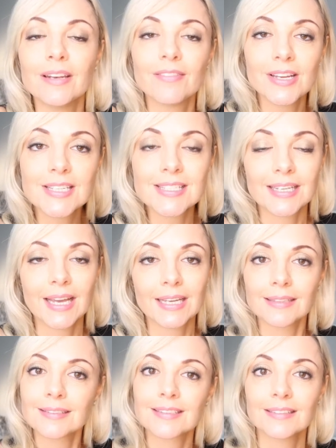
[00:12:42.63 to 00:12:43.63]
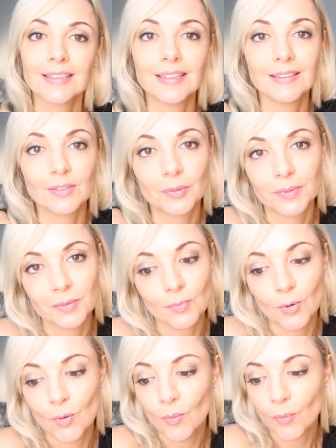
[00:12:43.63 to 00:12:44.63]
investigate a little bit
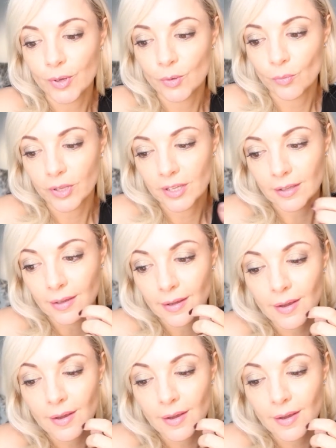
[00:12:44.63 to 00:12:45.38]
more when we